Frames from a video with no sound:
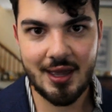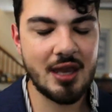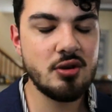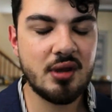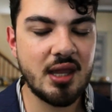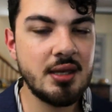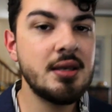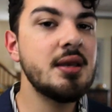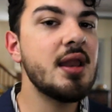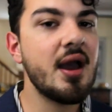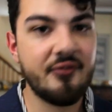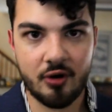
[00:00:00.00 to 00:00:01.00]
And you can
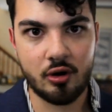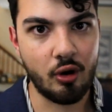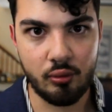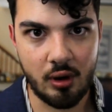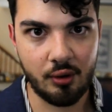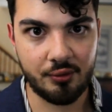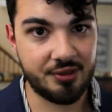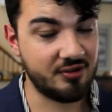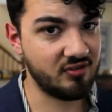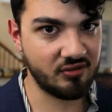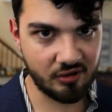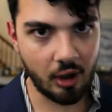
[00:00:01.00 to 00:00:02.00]
never go wrong with
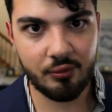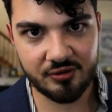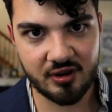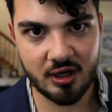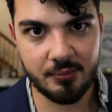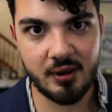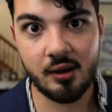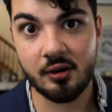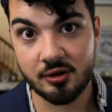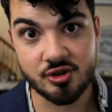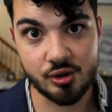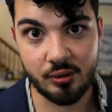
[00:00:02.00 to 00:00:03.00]
this. It's always gonna be a
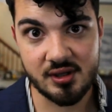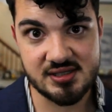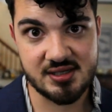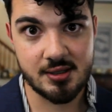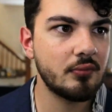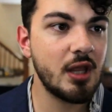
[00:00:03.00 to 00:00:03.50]
good choice.